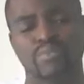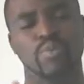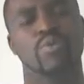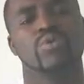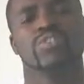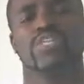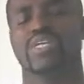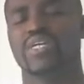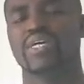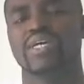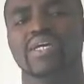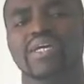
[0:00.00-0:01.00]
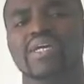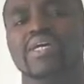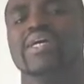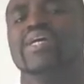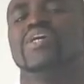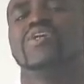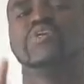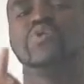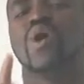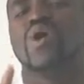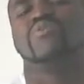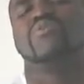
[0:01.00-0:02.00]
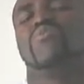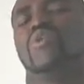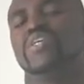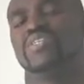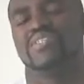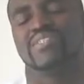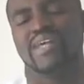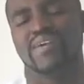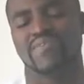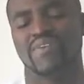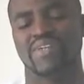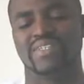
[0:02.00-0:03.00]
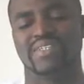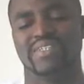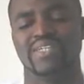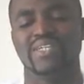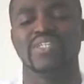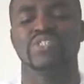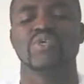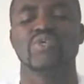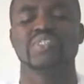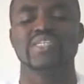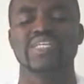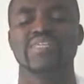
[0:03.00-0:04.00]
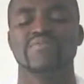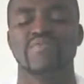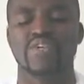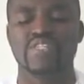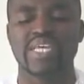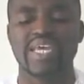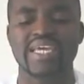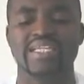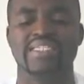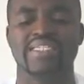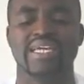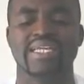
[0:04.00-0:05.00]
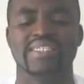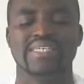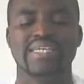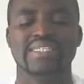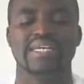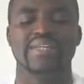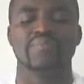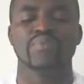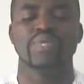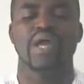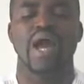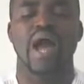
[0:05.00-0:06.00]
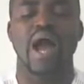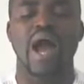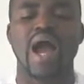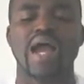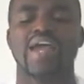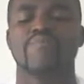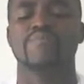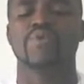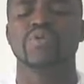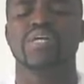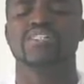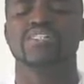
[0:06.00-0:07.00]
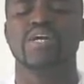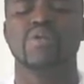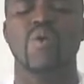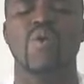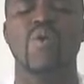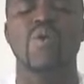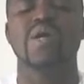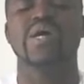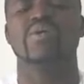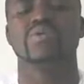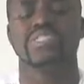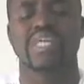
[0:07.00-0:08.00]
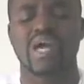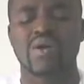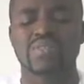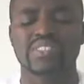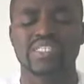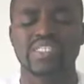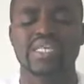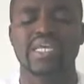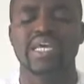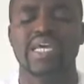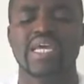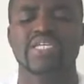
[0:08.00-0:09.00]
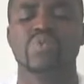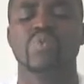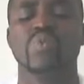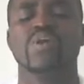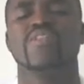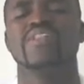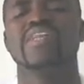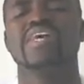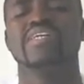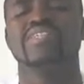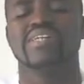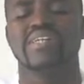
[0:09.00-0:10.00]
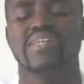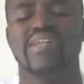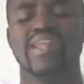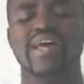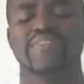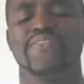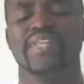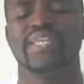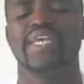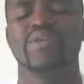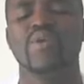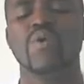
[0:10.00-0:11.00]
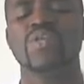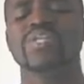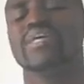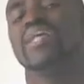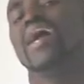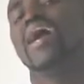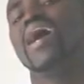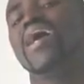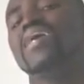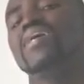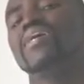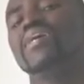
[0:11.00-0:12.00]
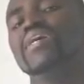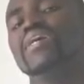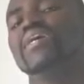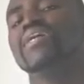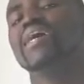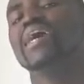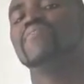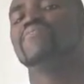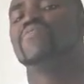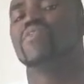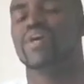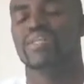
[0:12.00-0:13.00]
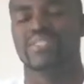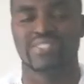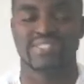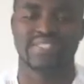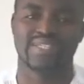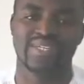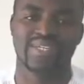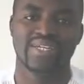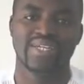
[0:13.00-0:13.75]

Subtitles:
like Paul said, you are not ready to sacrifice. So it says in verse 8 that I have put aside all else, counting it worth less than nothing, in order that I can have Christ.